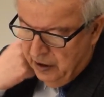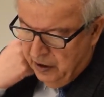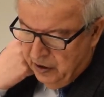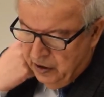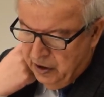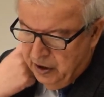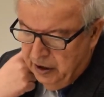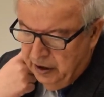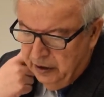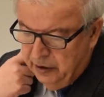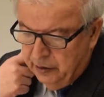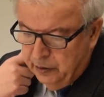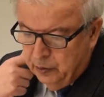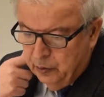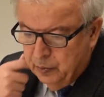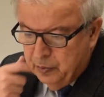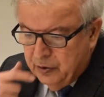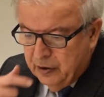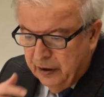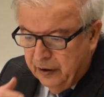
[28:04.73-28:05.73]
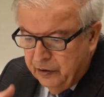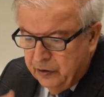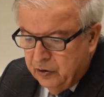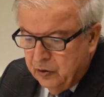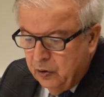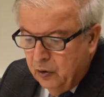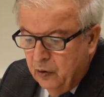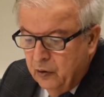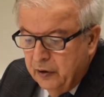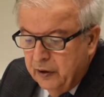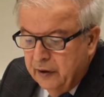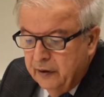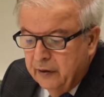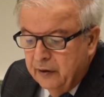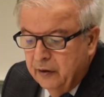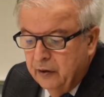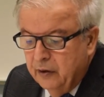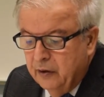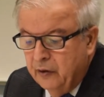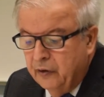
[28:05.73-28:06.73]
Shia groups are strong in
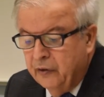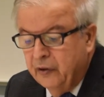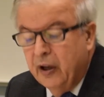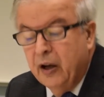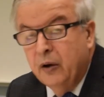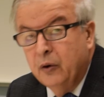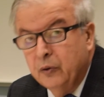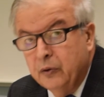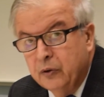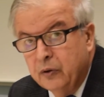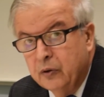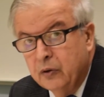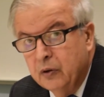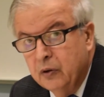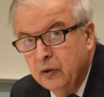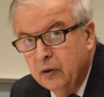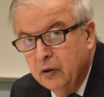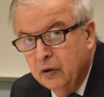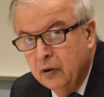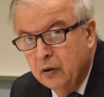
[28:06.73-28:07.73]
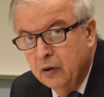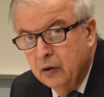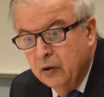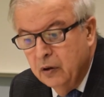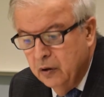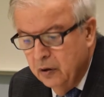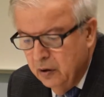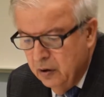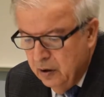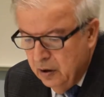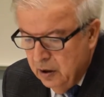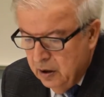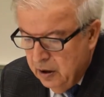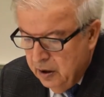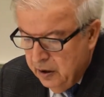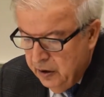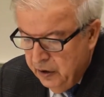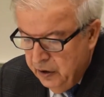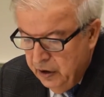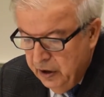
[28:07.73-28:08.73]
the south,
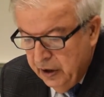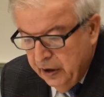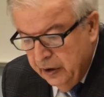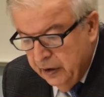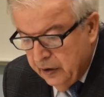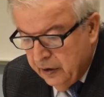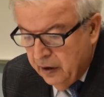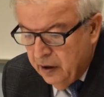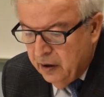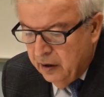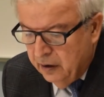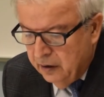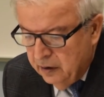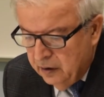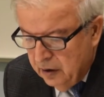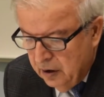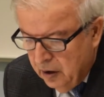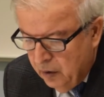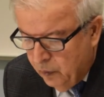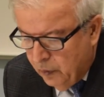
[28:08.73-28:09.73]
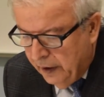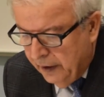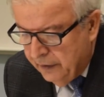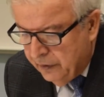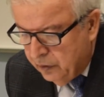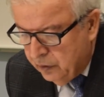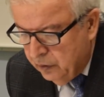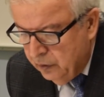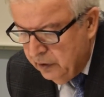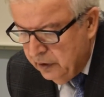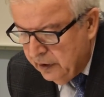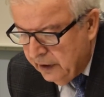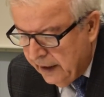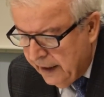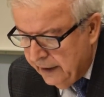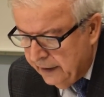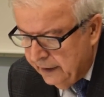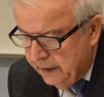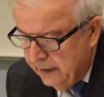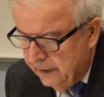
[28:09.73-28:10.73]
near Iran, while Sunni
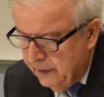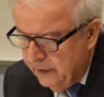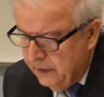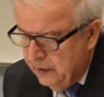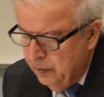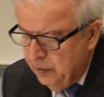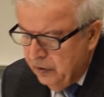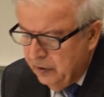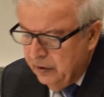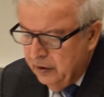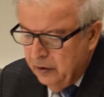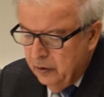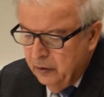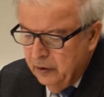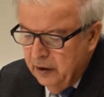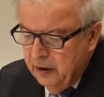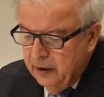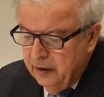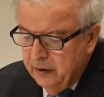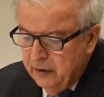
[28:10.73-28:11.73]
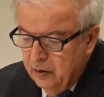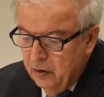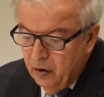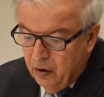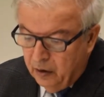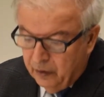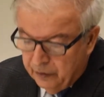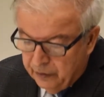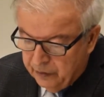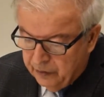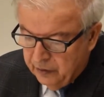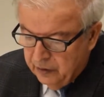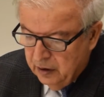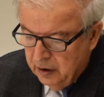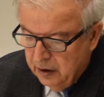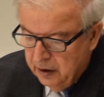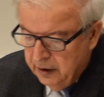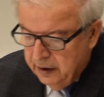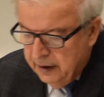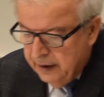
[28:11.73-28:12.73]
radicalism is growing in the north,
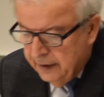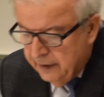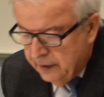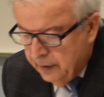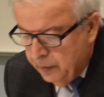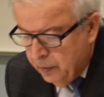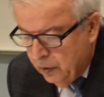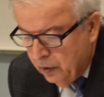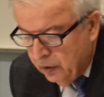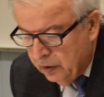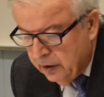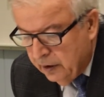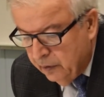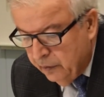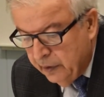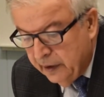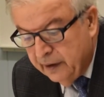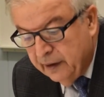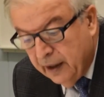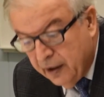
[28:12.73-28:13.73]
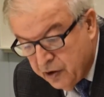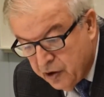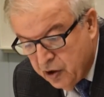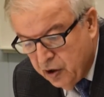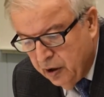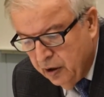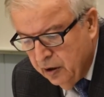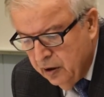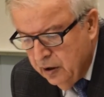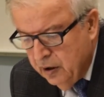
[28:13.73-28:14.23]
near the border with Russia.